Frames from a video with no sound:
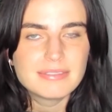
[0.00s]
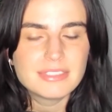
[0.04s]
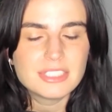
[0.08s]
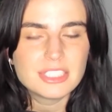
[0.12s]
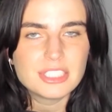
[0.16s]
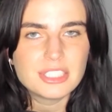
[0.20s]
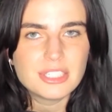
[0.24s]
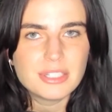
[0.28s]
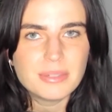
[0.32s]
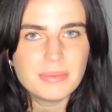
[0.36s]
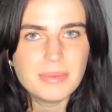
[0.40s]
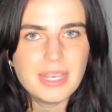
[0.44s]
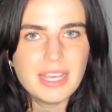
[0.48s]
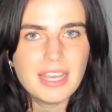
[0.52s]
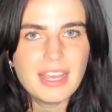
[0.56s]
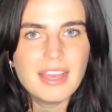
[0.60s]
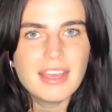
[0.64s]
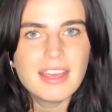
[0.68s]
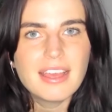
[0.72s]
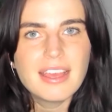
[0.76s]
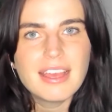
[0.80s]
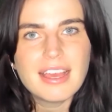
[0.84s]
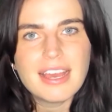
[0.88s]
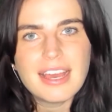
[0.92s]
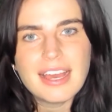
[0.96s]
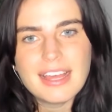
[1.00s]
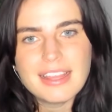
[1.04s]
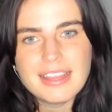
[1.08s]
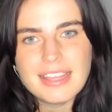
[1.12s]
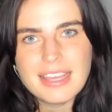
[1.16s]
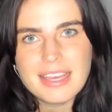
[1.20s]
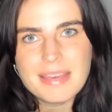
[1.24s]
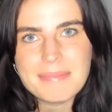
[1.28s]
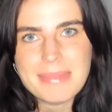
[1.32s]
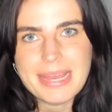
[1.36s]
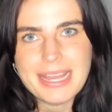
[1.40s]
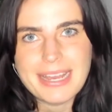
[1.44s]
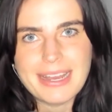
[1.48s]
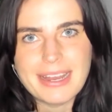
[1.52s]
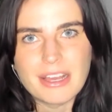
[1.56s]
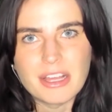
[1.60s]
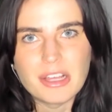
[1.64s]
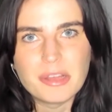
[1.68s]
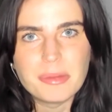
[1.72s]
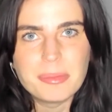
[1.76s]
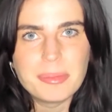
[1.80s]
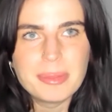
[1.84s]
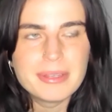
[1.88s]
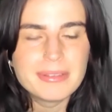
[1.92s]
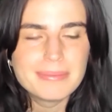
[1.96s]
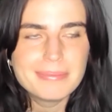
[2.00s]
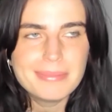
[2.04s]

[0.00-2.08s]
Should we? I think it might help.